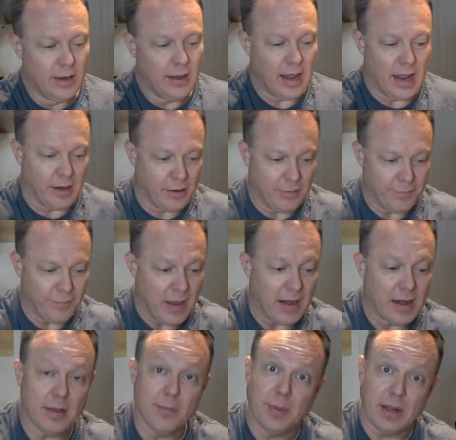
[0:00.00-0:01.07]
I couldn't find
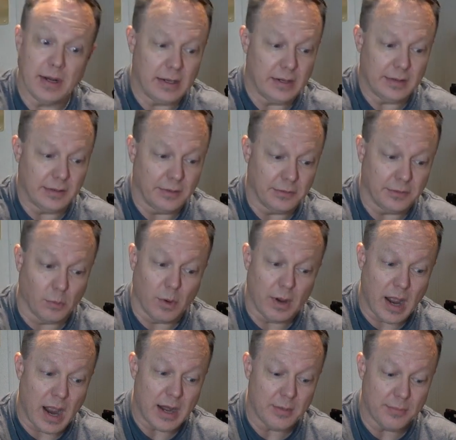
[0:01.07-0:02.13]
it, but the one
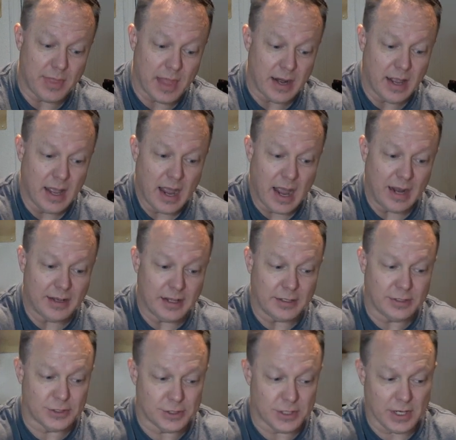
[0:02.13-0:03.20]
item that I did
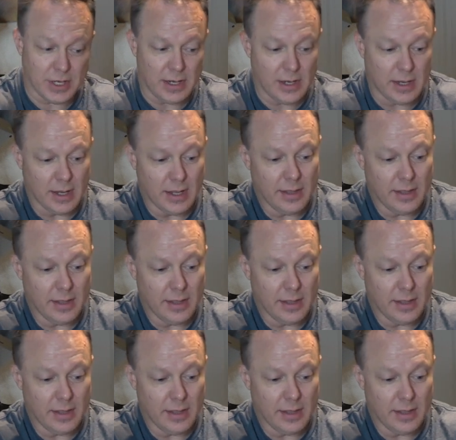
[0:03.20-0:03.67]
see